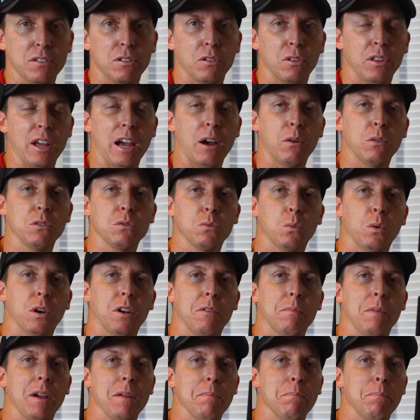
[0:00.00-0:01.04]
So that was one
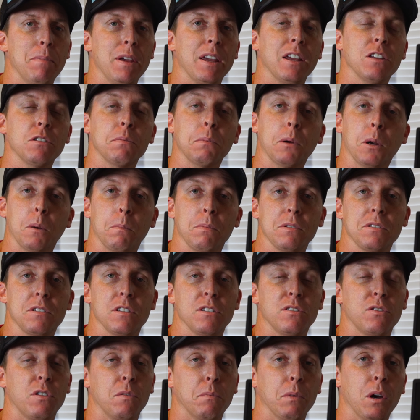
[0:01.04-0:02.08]
of my biggest
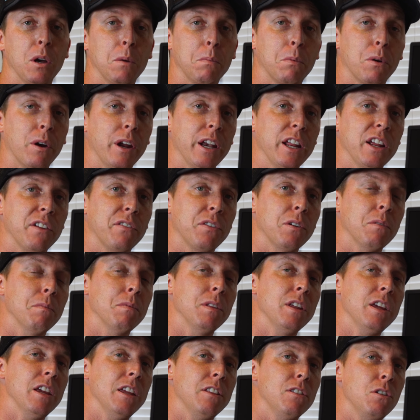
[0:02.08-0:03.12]
purposes from upgrading from
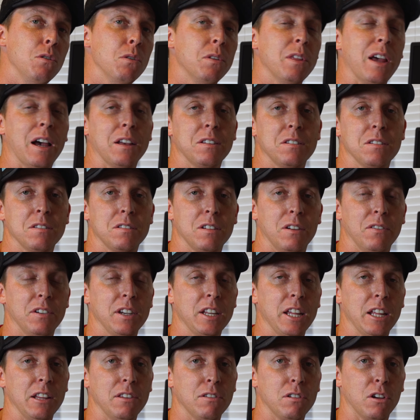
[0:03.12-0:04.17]
the
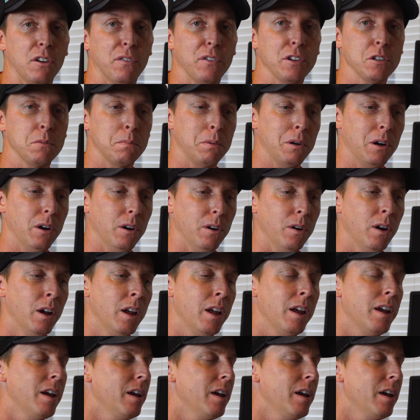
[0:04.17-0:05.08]
2017 Surface Pro,